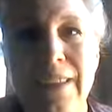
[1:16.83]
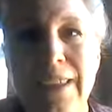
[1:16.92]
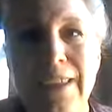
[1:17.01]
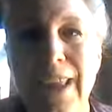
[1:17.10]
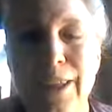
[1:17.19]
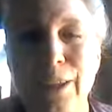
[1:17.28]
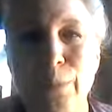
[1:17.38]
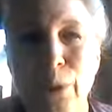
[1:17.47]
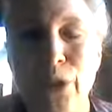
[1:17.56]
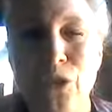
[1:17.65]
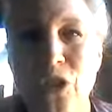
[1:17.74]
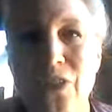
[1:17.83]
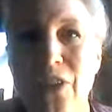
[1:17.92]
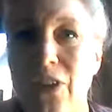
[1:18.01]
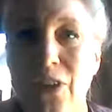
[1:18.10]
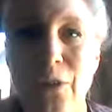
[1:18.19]
the illegal
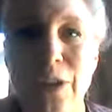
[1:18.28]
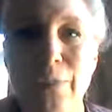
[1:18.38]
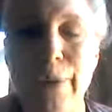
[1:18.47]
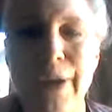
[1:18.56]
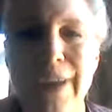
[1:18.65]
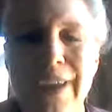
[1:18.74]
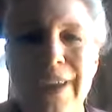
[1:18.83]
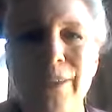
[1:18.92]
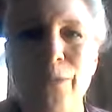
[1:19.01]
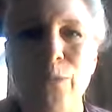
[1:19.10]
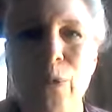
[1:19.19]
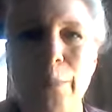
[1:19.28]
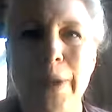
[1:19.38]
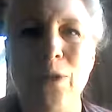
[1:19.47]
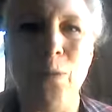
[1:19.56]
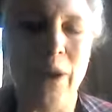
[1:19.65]
abortions are going to be
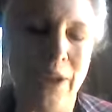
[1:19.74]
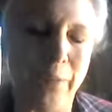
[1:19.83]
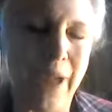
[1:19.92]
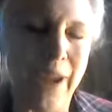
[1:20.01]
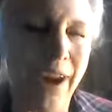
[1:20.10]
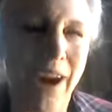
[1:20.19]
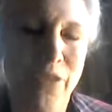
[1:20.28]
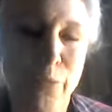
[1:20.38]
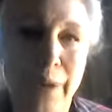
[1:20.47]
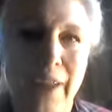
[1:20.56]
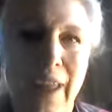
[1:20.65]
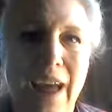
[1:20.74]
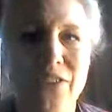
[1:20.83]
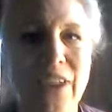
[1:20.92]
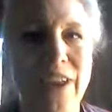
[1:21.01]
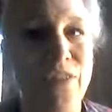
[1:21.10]
women who wind up getting
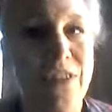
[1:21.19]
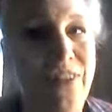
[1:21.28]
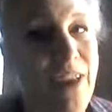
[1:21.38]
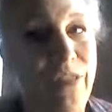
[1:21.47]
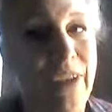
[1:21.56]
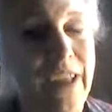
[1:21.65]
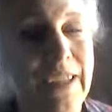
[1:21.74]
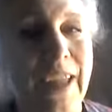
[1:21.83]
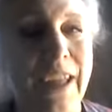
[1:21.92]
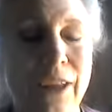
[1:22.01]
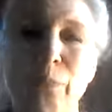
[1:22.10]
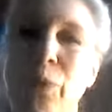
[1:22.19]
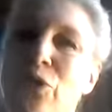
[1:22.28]
hospitalized. And if instead of illegal